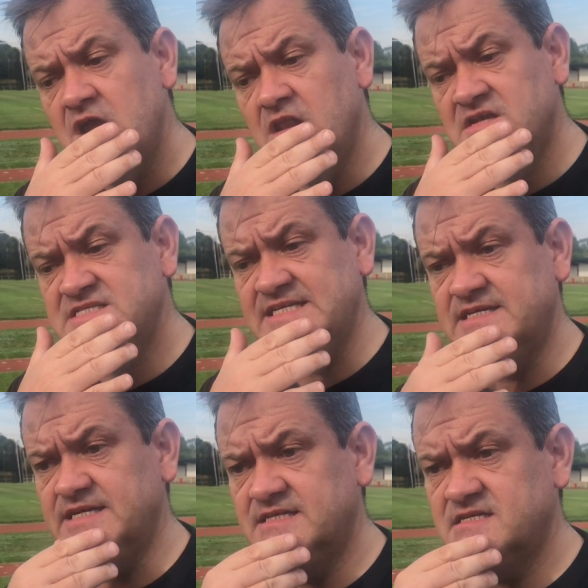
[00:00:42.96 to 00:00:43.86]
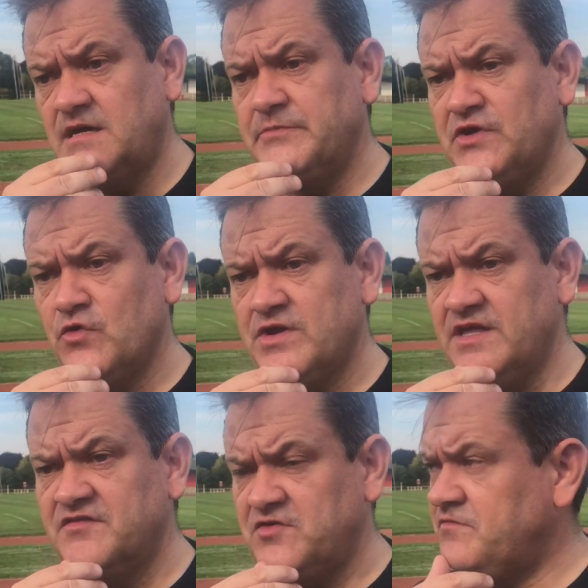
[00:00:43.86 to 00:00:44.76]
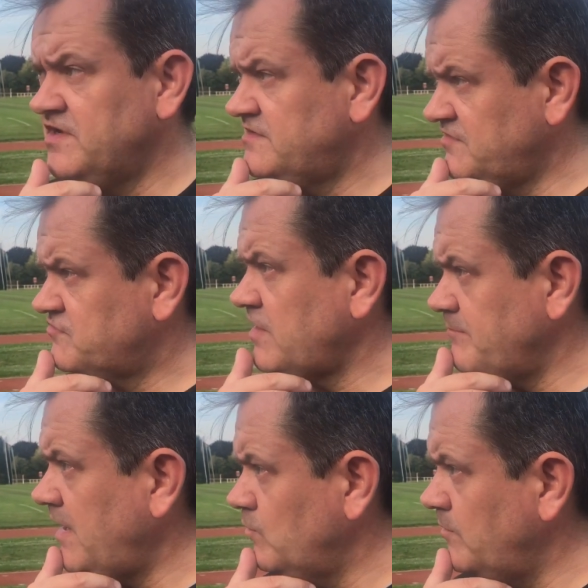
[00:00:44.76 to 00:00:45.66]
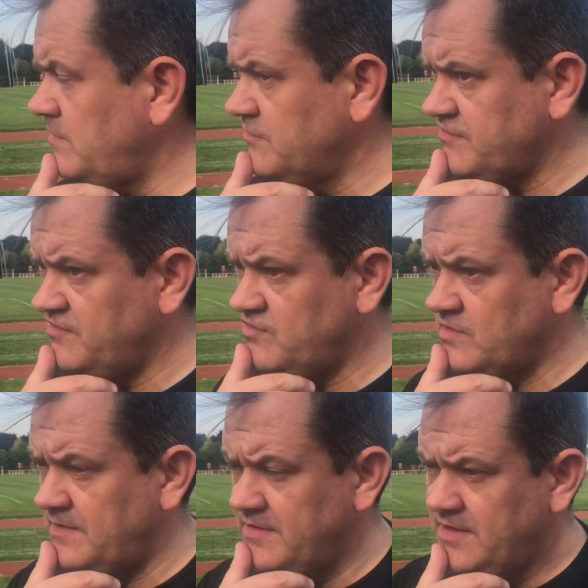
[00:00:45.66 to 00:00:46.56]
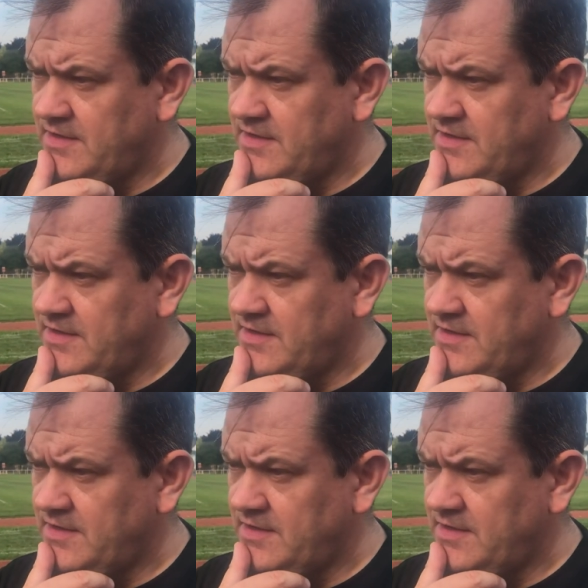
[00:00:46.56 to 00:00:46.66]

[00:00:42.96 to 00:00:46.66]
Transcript: last Saturday, and to some degree hitting the self-destruct button when we were 3-2 up.